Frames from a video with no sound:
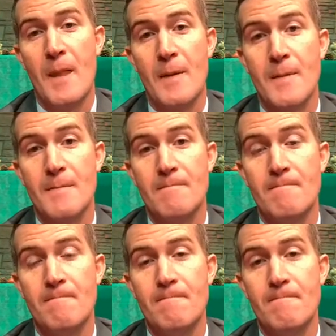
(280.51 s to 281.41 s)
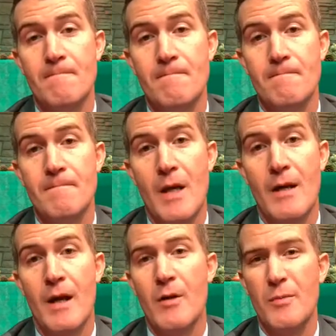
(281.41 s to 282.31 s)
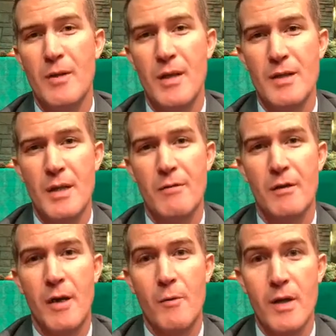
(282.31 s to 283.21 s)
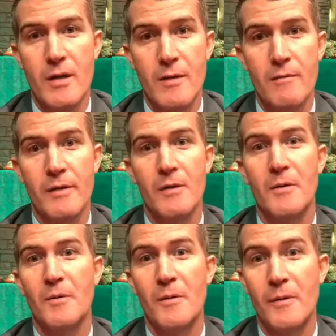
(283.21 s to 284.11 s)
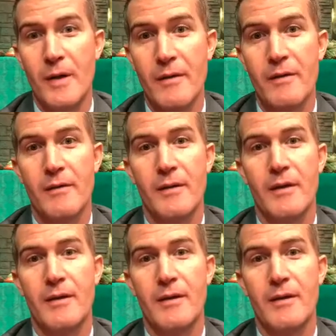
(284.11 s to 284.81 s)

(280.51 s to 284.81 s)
I hope you guys have a great week filled with